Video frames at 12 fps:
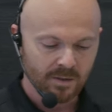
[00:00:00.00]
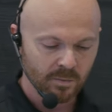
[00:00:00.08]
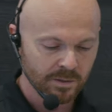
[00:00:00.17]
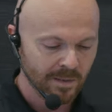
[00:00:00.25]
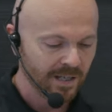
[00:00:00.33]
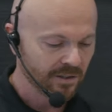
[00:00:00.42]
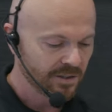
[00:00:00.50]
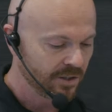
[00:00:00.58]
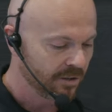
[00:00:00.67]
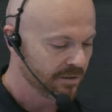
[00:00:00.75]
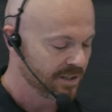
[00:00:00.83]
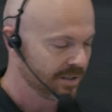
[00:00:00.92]
With
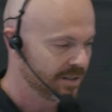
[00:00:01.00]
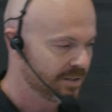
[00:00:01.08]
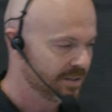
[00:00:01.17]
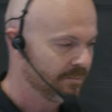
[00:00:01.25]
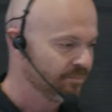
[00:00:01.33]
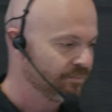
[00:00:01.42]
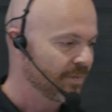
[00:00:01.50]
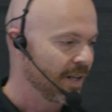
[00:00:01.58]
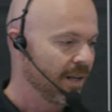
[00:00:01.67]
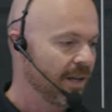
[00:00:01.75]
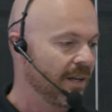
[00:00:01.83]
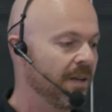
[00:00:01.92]
microservices,
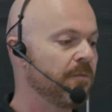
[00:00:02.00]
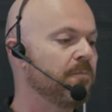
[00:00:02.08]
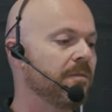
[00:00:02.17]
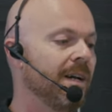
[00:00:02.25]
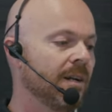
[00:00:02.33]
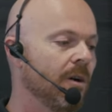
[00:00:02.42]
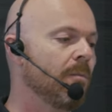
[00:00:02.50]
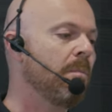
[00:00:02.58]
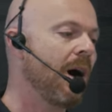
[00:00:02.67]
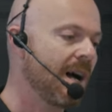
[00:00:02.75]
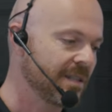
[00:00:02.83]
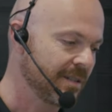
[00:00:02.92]
if at all
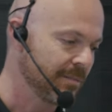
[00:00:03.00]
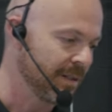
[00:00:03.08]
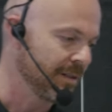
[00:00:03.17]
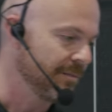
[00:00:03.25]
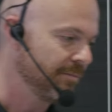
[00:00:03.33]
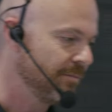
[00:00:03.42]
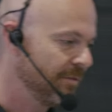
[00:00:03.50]
possible,